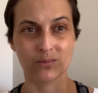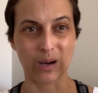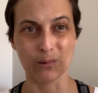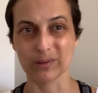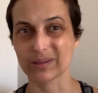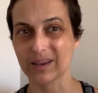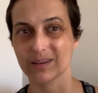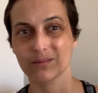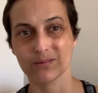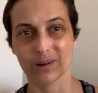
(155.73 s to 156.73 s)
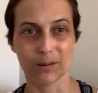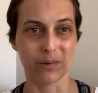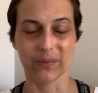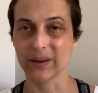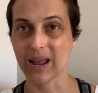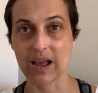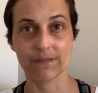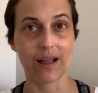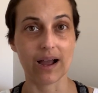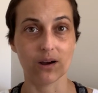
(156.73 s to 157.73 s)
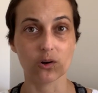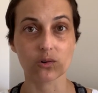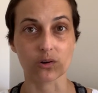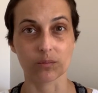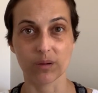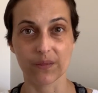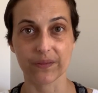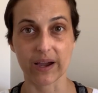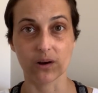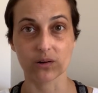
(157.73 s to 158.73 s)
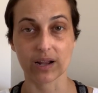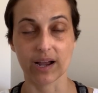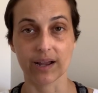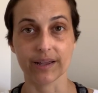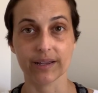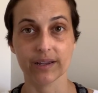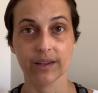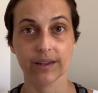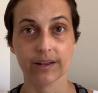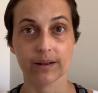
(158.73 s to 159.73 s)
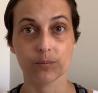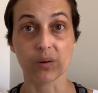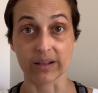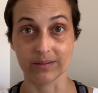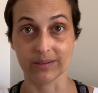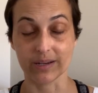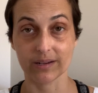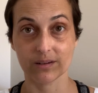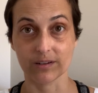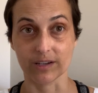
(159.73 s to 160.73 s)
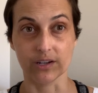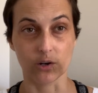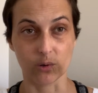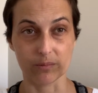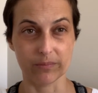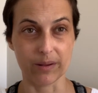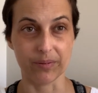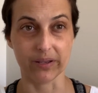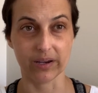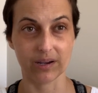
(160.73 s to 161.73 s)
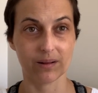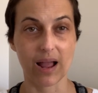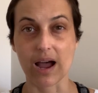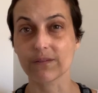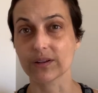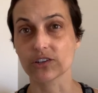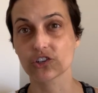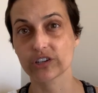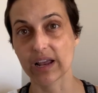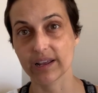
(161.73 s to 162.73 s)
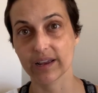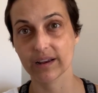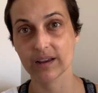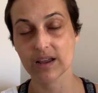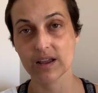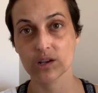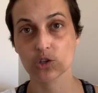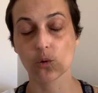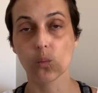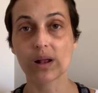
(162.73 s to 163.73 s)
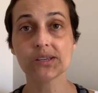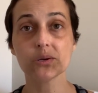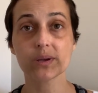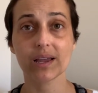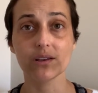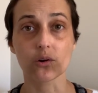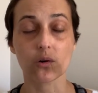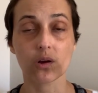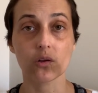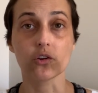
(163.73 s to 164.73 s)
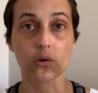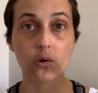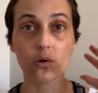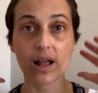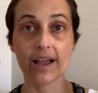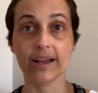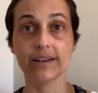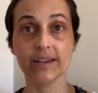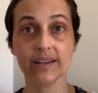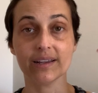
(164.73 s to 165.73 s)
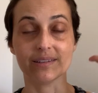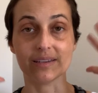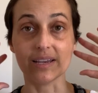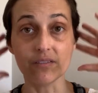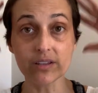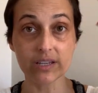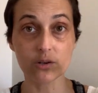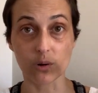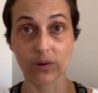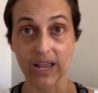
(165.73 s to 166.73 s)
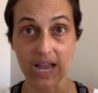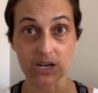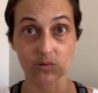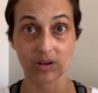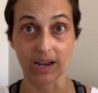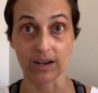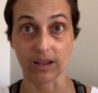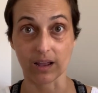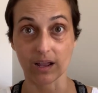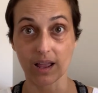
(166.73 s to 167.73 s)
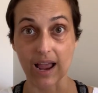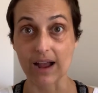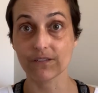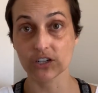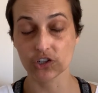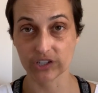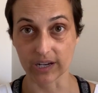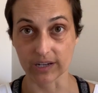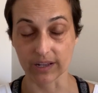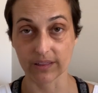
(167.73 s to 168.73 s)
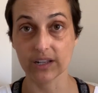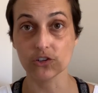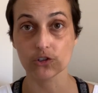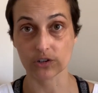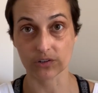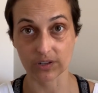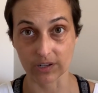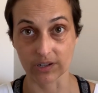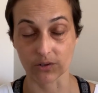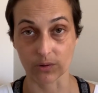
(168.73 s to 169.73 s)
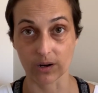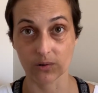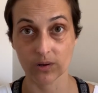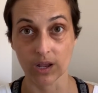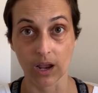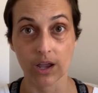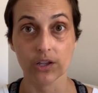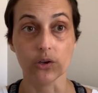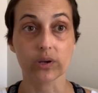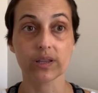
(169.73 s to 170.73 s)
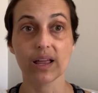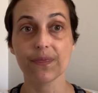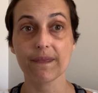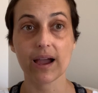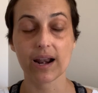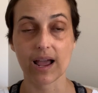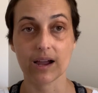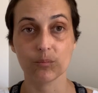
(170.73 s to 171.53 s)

I was like a month and a half out or a month out, I buzzed it, at maybe a ½ inch setting. So once you get your whole head is evenly growing out at a ½ inch setting, then you start to let it grow. You can let that